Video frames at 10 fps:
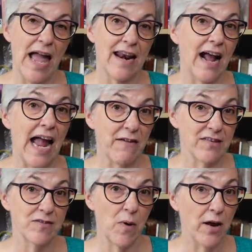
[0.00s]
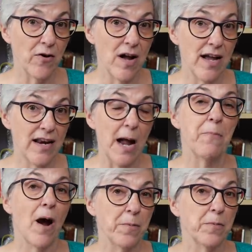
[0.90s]
and I have a sweater on, I
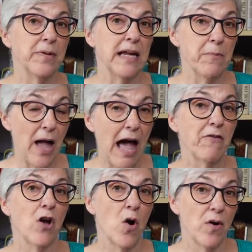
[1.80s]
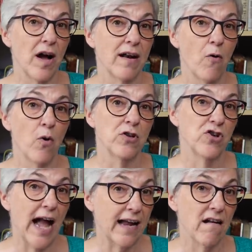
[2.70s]
probably have a coat on or a
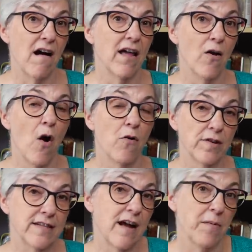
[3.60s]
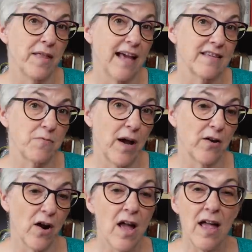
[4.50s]
jacket on over the top of that
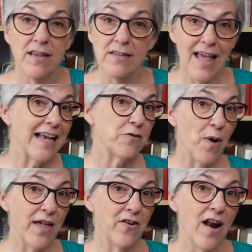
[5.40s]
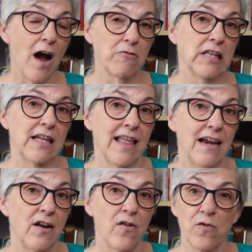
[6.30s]
sweater. So that's why they're not really
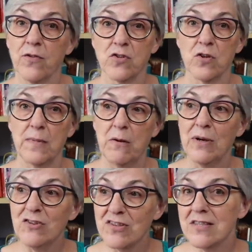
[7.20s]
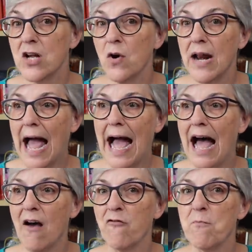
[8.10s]
that useful to me. We just don't
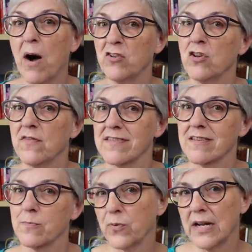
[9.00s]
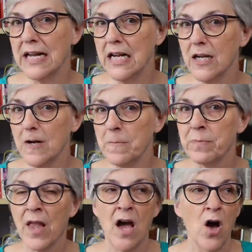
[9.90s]
have much of a spring here.
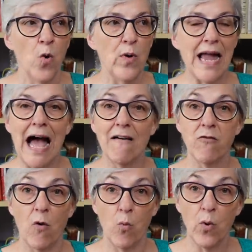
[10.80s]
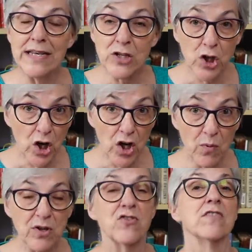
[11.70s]
We have
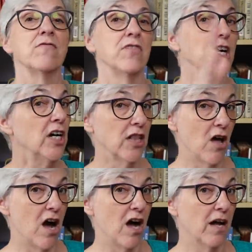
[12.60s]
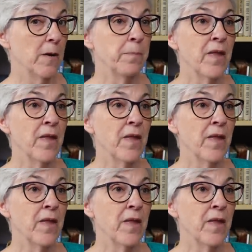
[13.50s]
winter, which is very long,